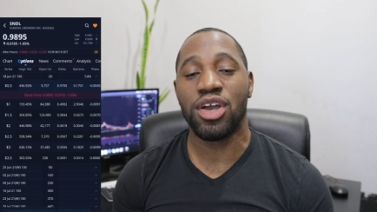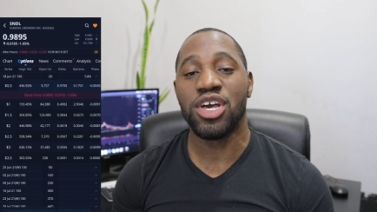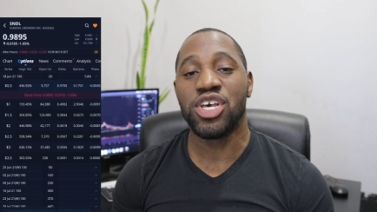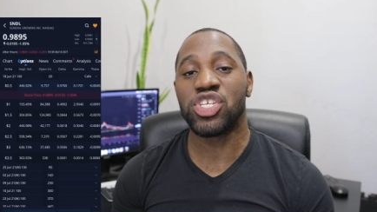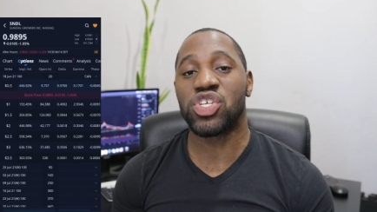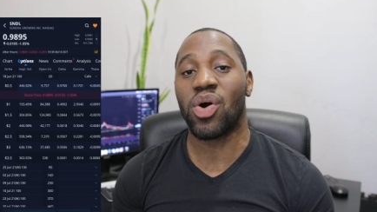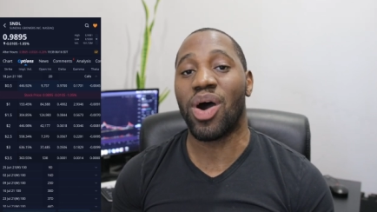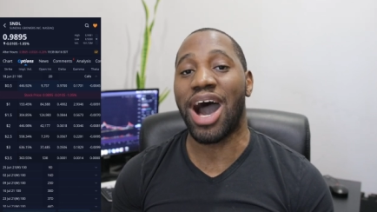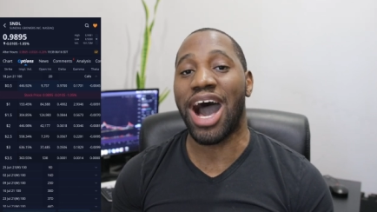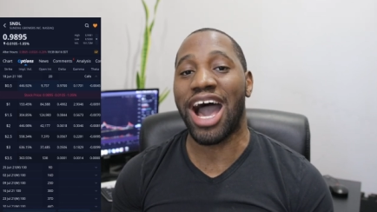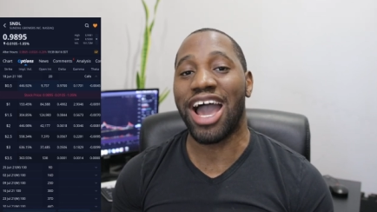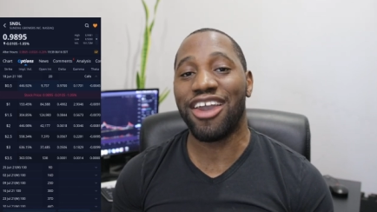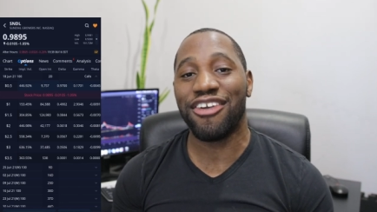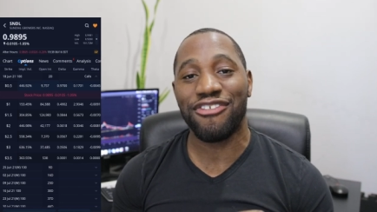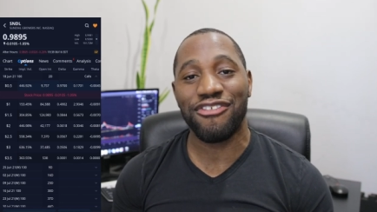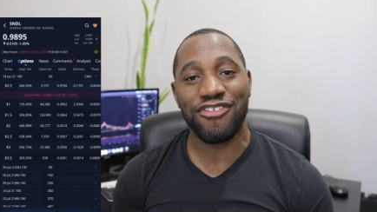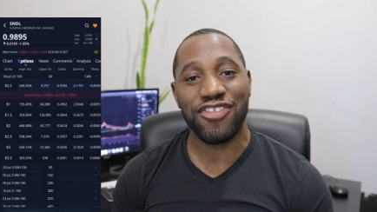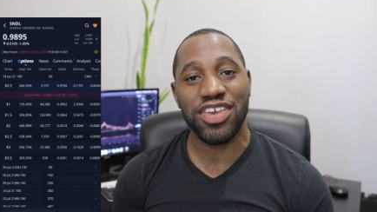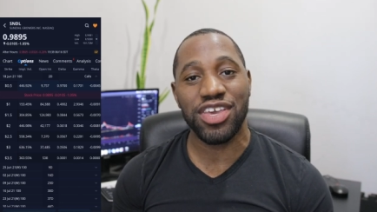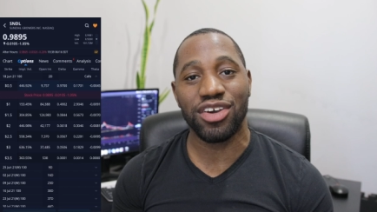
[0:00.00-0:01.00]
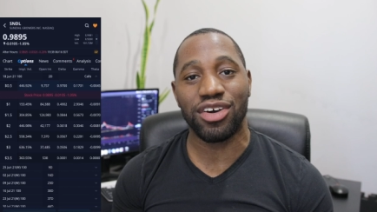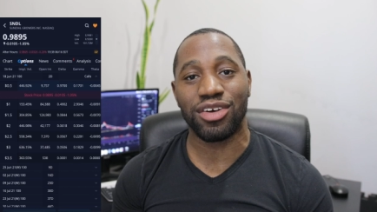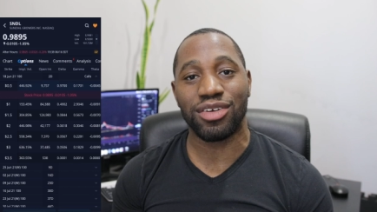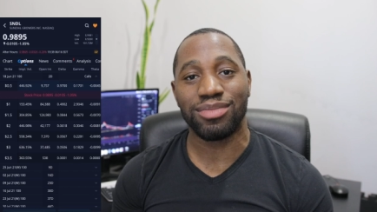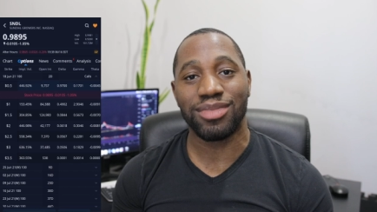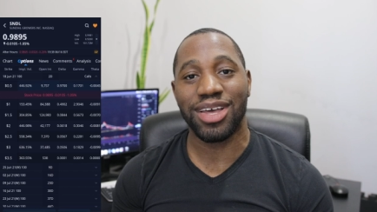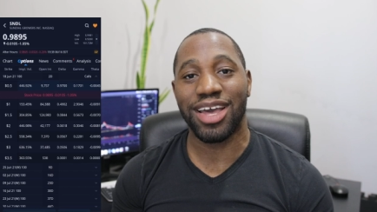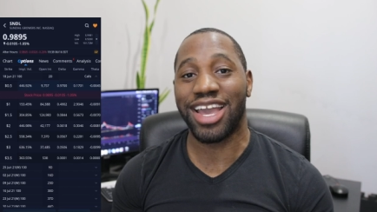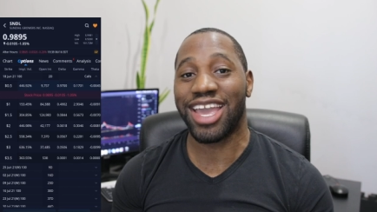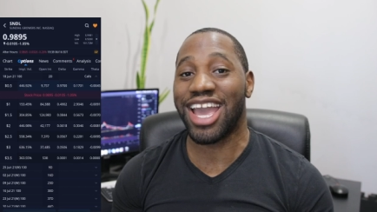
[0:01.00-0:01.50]
So I feel,
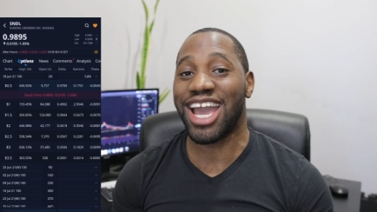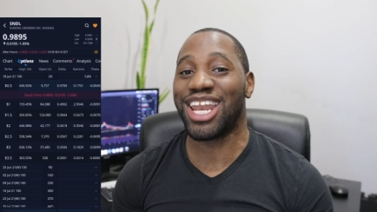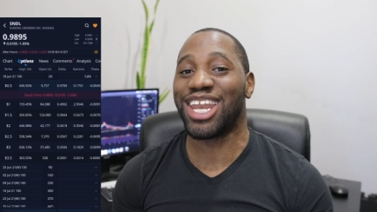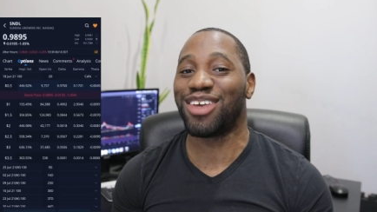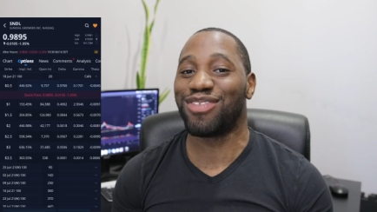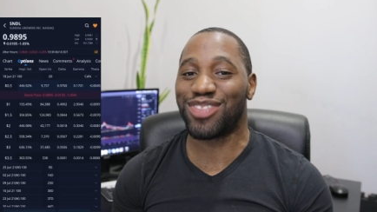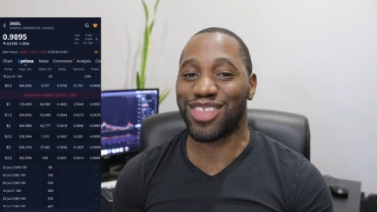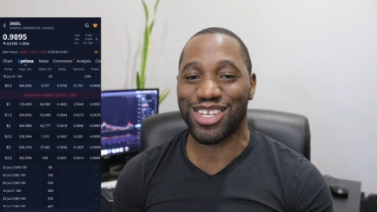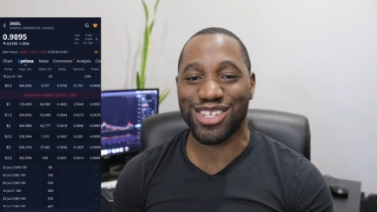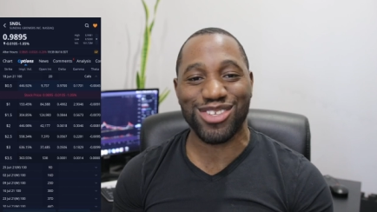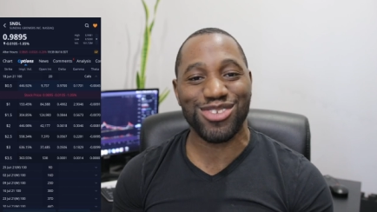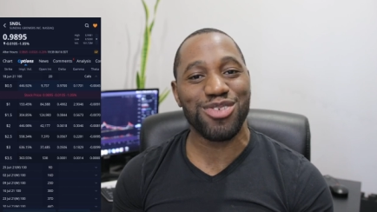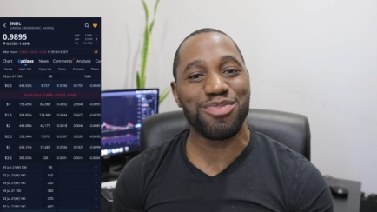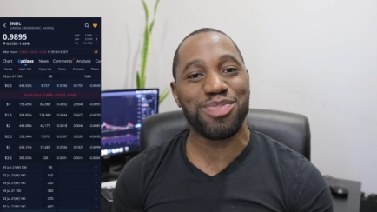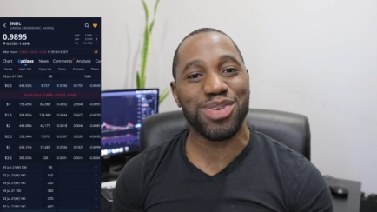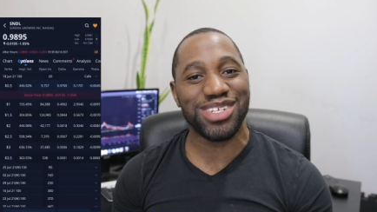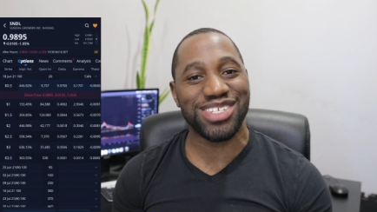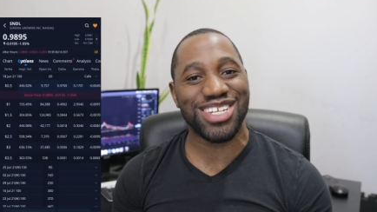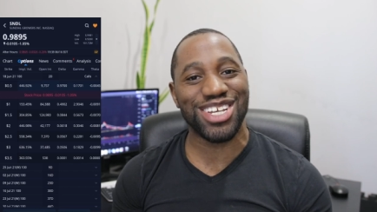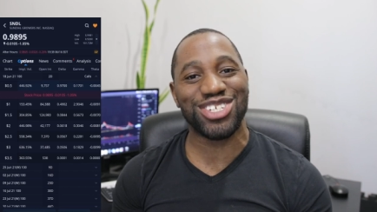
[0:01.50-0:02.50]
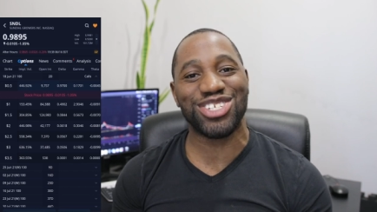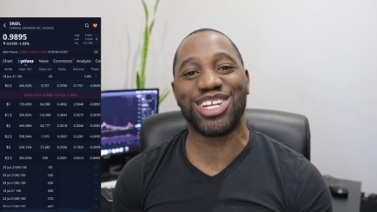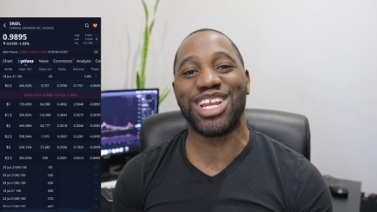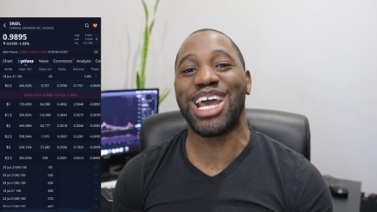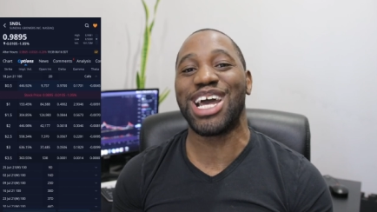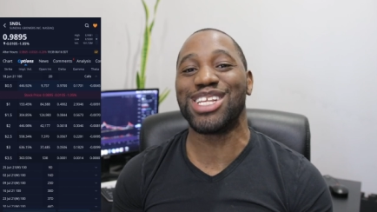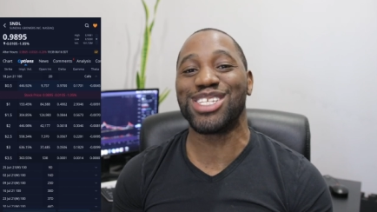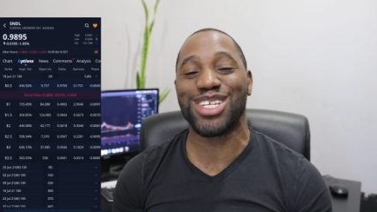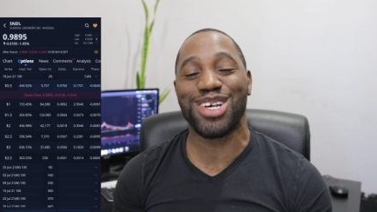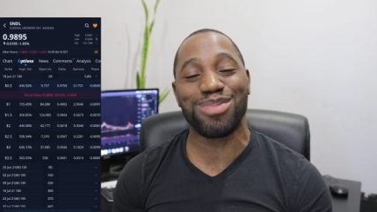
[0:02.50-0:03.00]
again, if this superstition
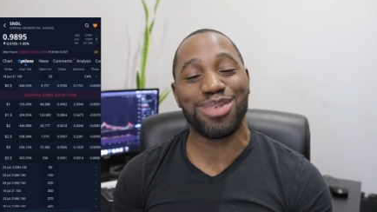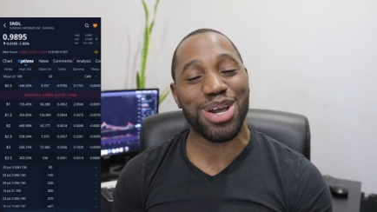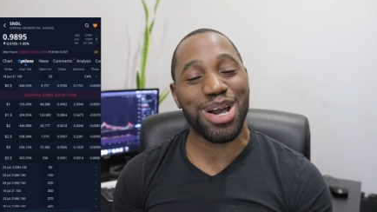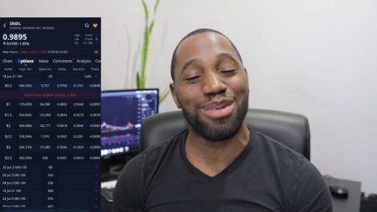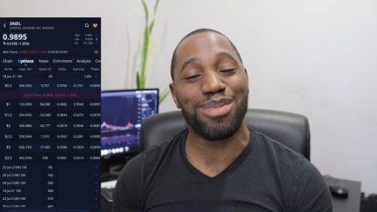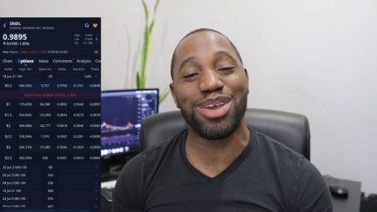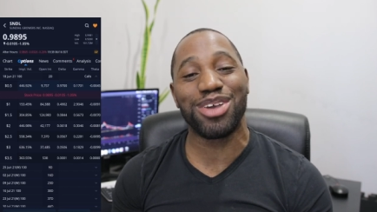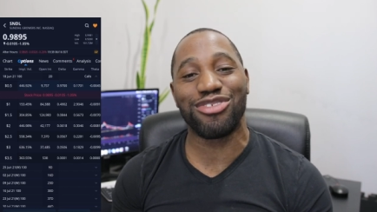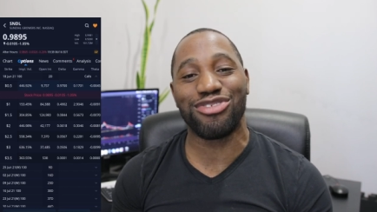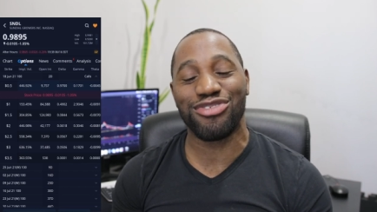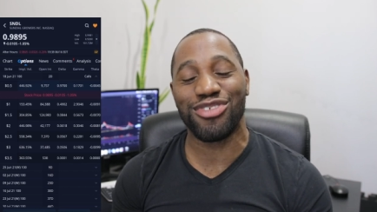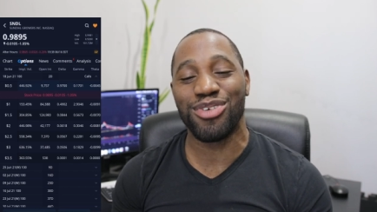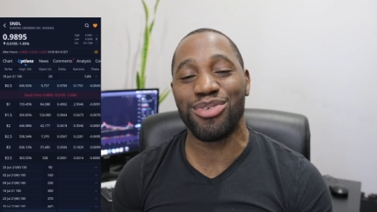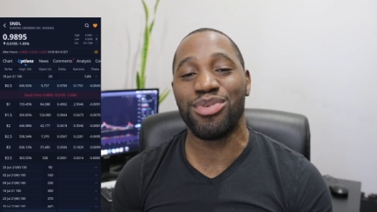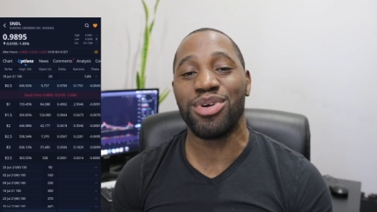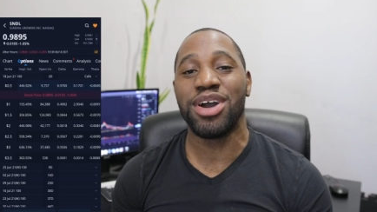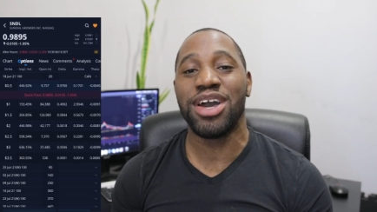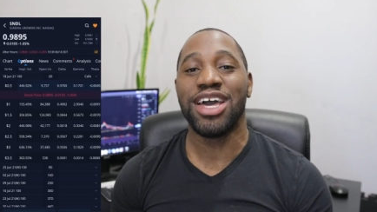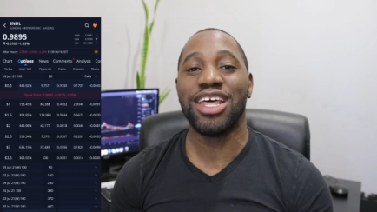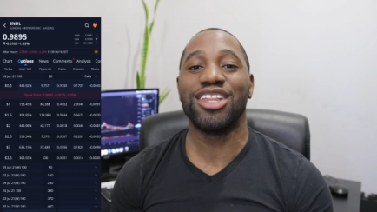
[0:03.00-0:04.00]
ends up coming through,